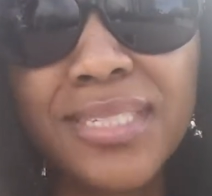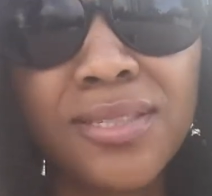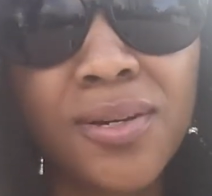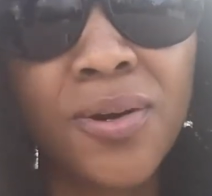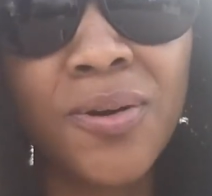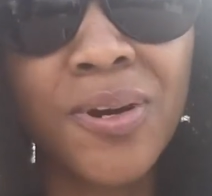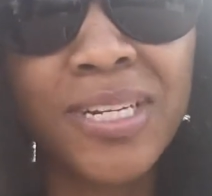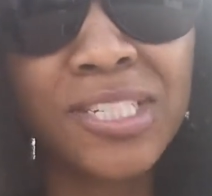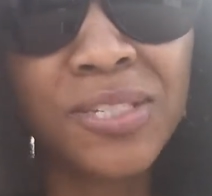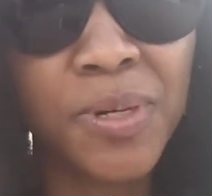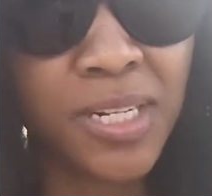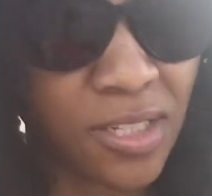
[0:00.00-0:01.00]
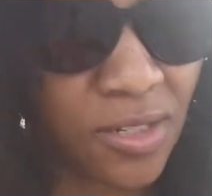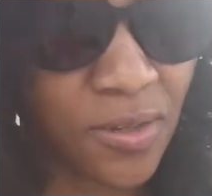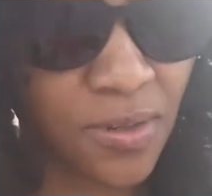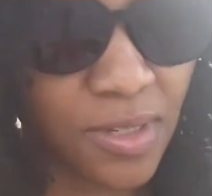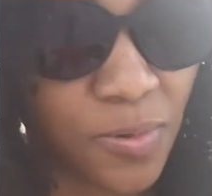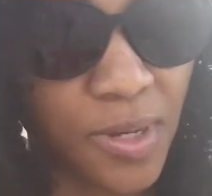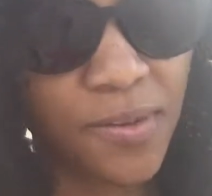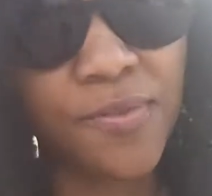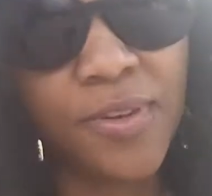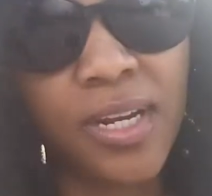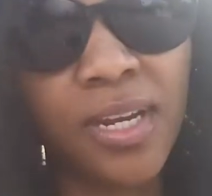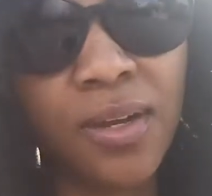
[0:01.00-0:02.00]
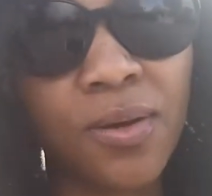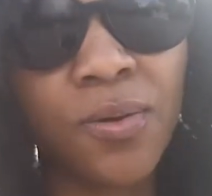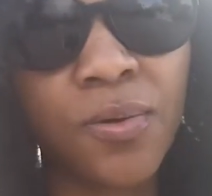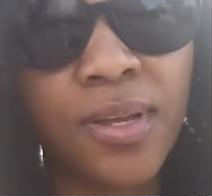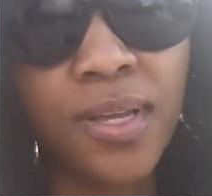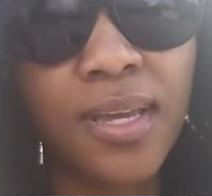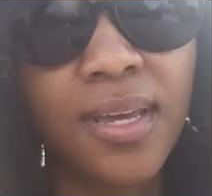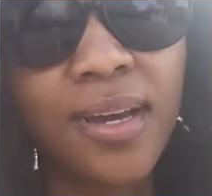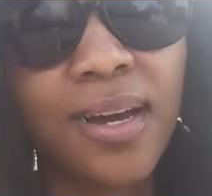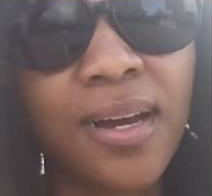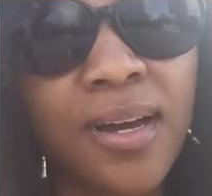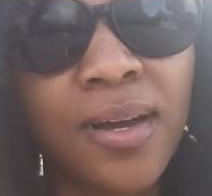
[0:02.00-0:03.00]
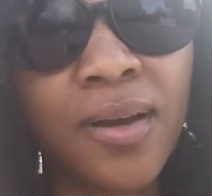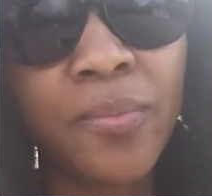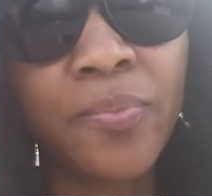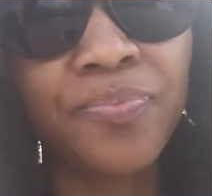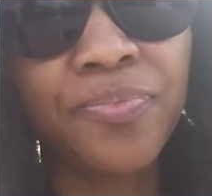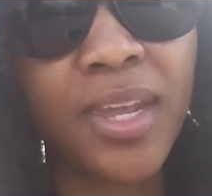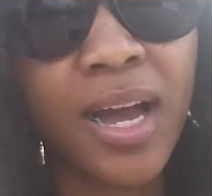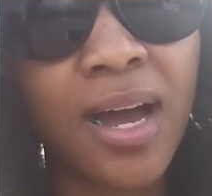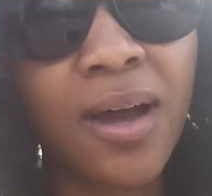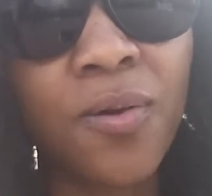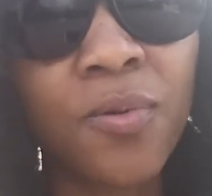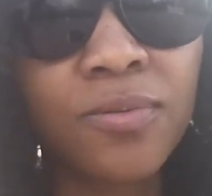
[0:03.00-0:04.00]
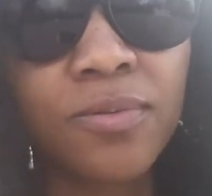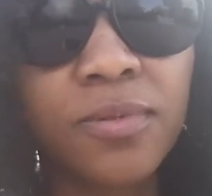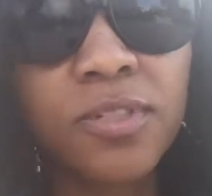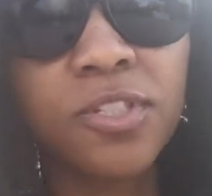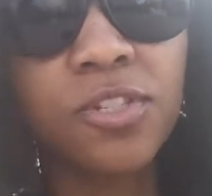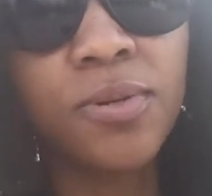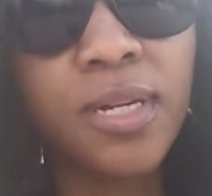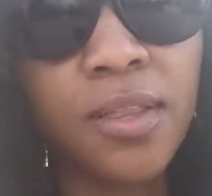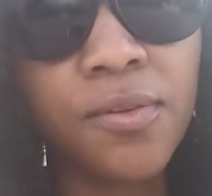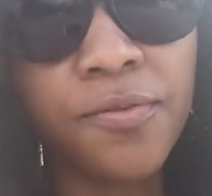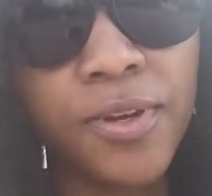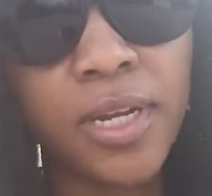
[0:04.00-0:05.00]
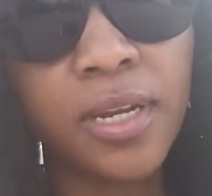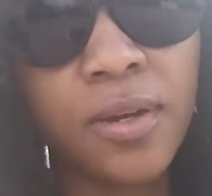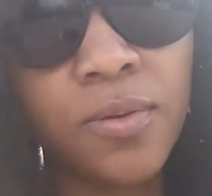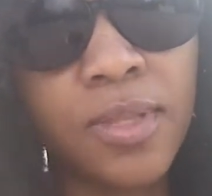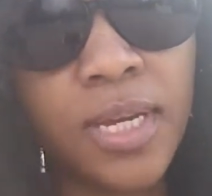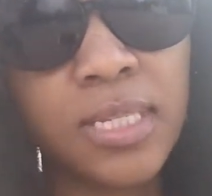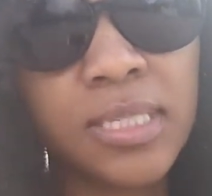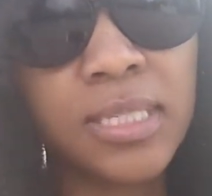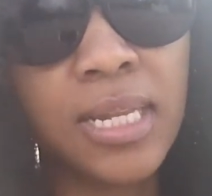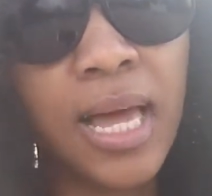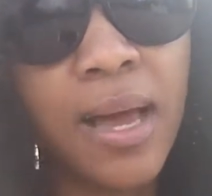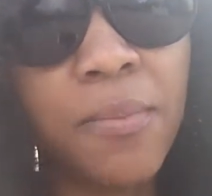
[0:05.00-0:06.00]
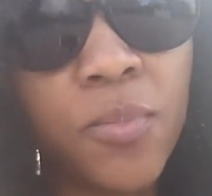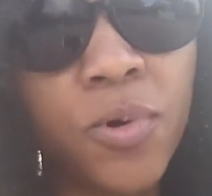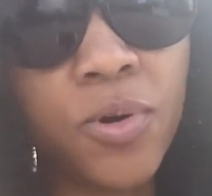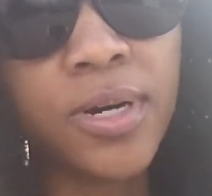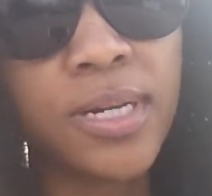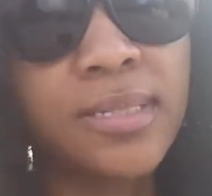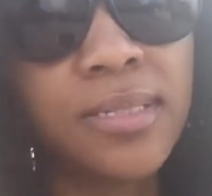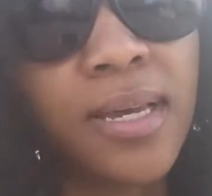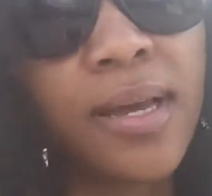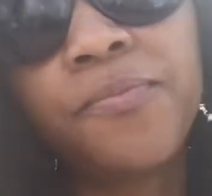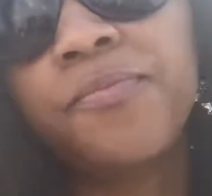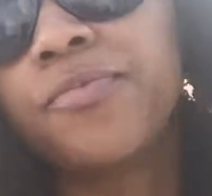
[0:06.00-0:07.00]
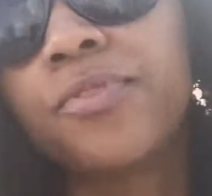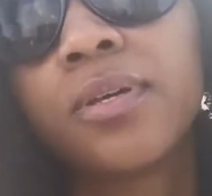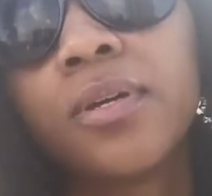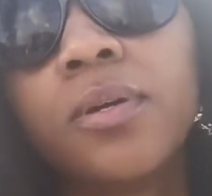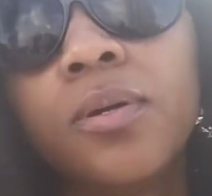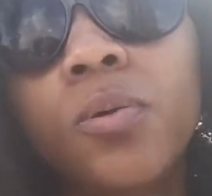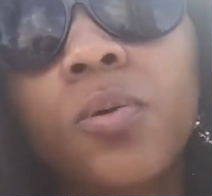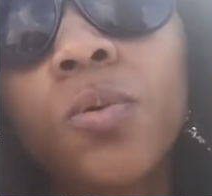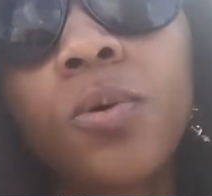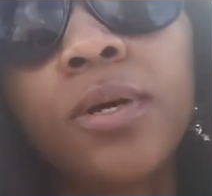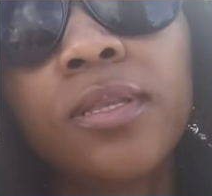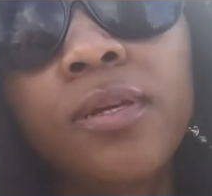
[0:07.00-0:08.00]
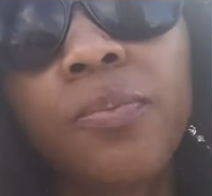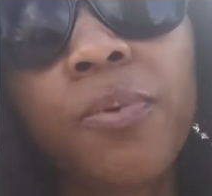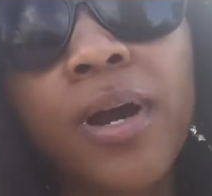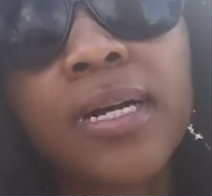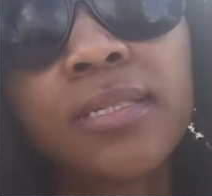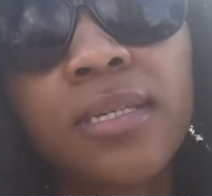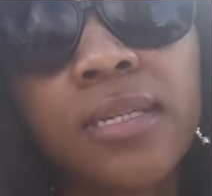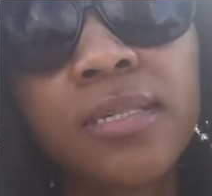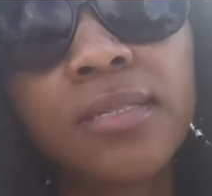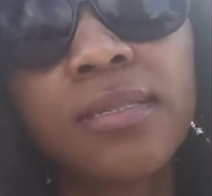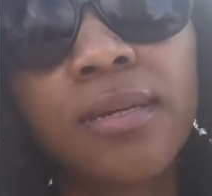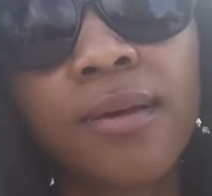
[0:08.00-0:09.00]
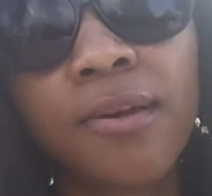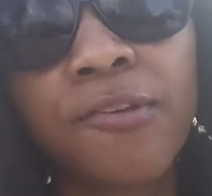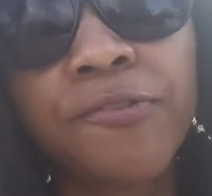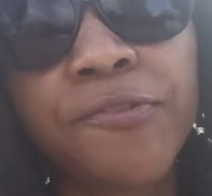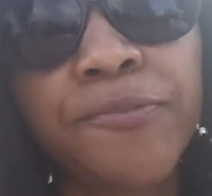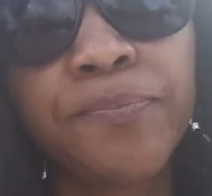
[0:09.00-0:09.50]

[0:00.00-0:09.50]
So I just wanted to do this quick video. I'll do another video that's a lot more in depth on the process of